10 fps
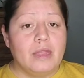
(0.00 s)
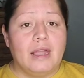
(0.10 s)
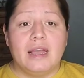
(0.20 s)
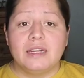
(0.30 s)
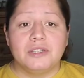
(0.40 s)

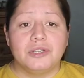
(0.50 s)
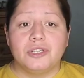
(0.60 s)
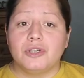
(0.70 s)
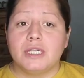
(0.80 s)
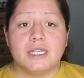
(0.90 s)
cancel your
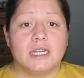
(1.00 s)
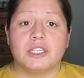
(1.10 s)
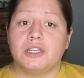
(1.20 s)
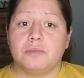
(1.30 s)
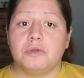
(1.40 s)

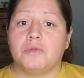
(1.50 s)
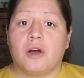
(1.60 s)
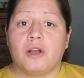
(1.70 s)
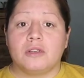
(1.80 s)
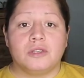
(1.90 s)
transaction and move
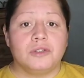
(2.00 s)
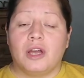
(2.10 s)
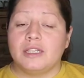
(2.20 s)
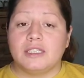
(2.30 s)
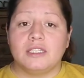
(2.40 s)
on. Do
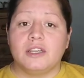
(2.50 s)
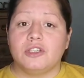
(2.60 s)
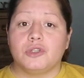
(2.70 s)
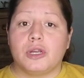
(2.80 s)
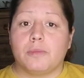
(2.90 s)
not sit there
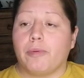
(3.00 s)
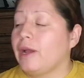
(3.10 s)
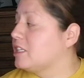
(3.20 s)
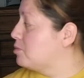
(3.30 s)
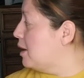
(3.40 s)
and try to
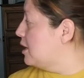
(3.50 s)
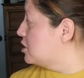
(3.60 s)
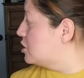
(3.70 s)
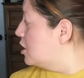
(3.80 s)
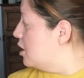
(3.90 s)
price
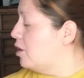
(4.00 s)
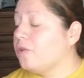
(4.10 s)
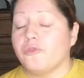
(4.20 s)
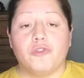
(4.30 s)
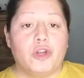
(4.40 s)
match
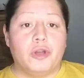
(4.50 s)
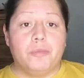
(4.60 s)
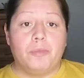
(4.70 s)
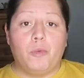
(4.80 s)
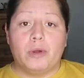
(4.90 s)

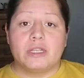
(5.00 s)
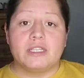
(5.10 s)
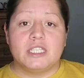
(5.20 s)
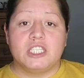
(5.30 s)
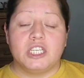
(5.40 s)
from what the
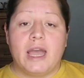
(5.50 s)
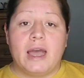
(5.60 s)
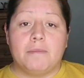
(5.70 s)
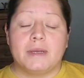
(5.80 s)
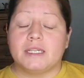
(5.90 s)
DG
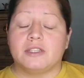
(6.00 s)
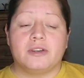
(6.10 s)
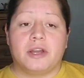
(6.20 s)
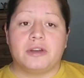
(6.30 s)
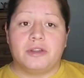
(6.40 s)
app, because they're
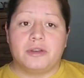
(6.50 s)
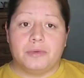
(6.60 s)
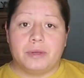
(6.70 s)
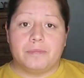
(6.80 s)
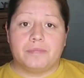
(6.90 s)
not gonna do it.